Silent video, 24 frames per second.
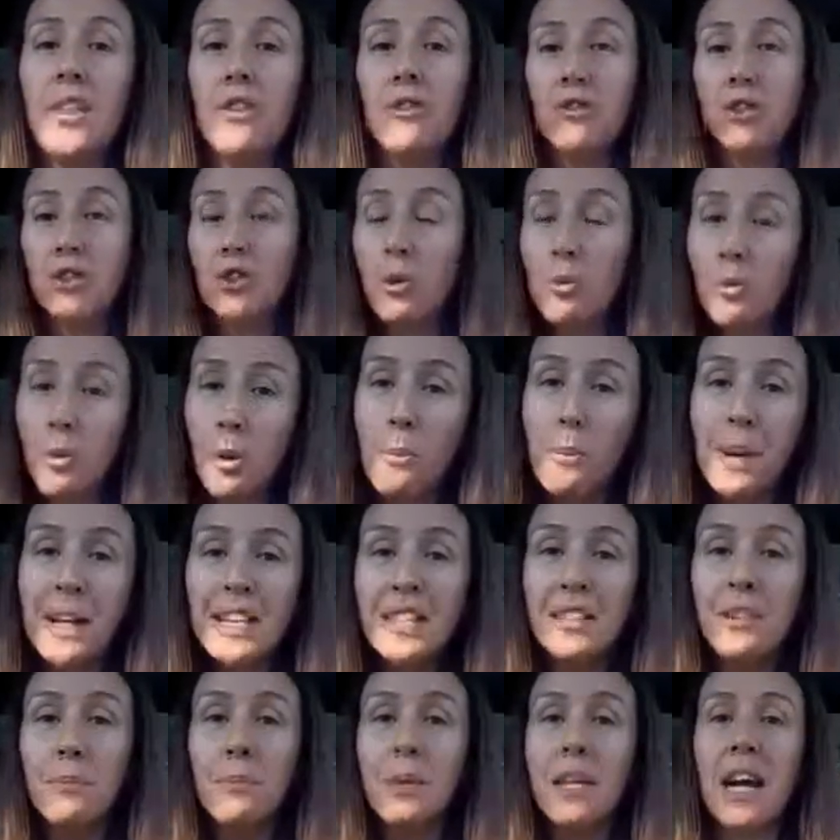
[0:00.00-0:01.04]
There's no
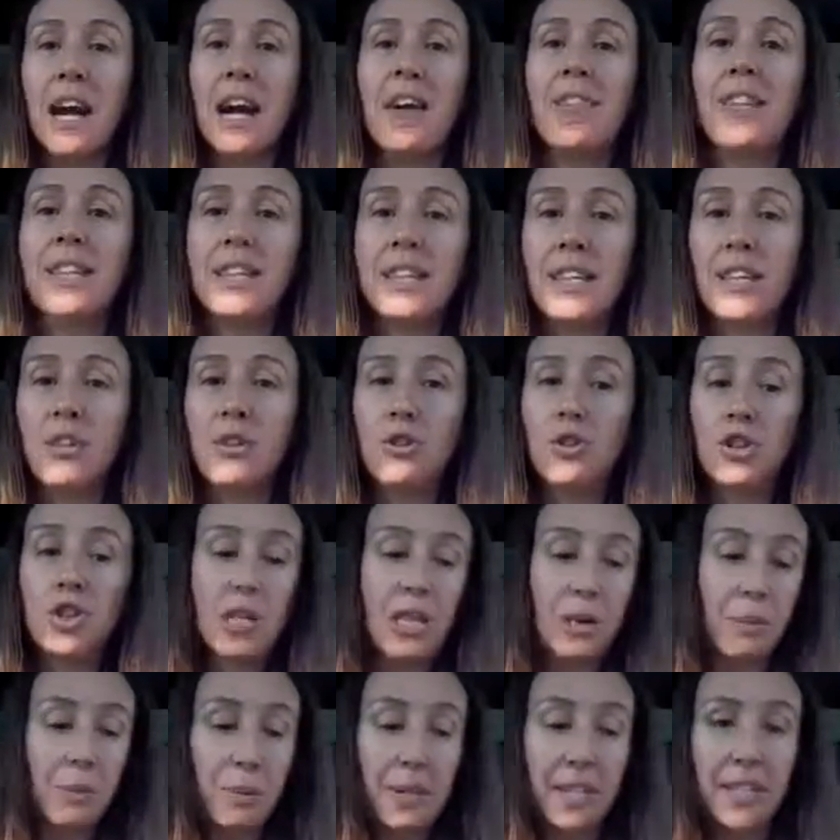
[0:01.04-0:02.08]
momentum behind this
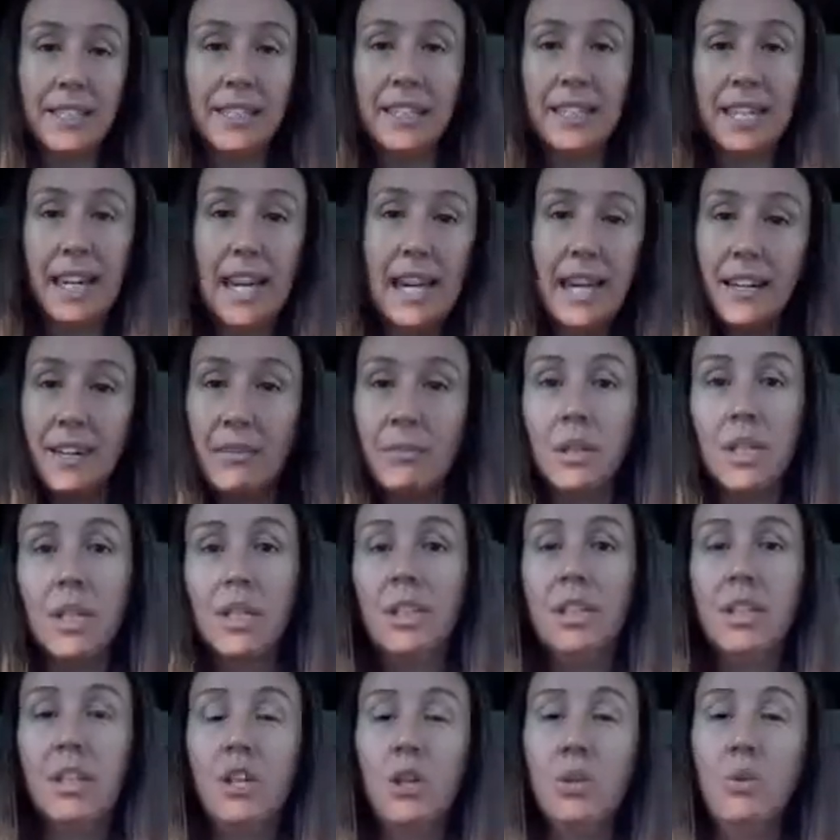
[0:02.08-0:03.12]
energy because, again,
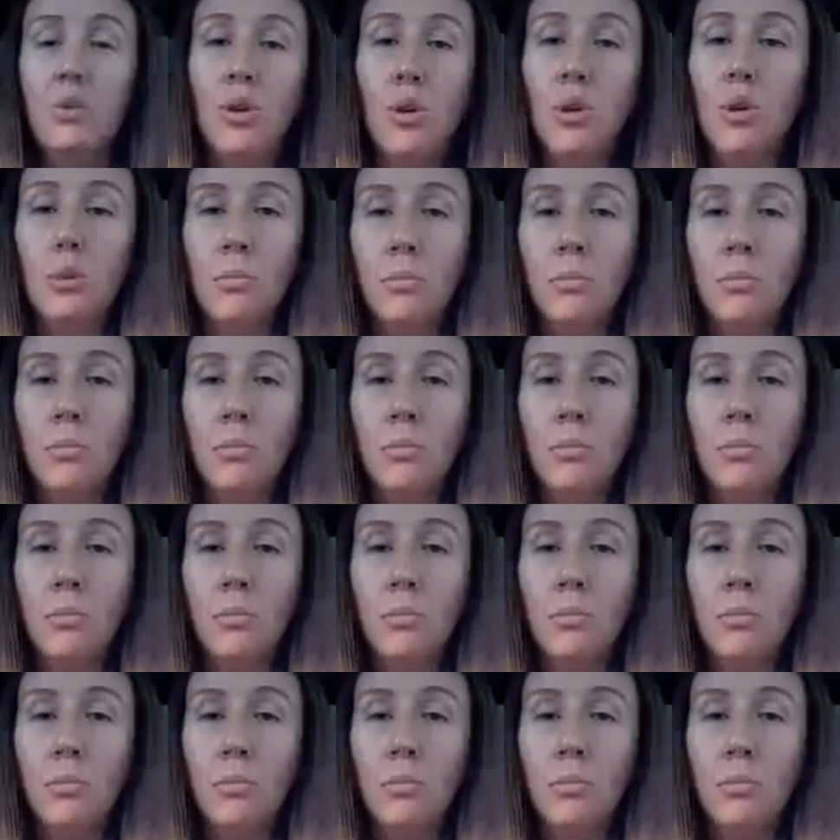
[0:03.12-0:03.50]
you've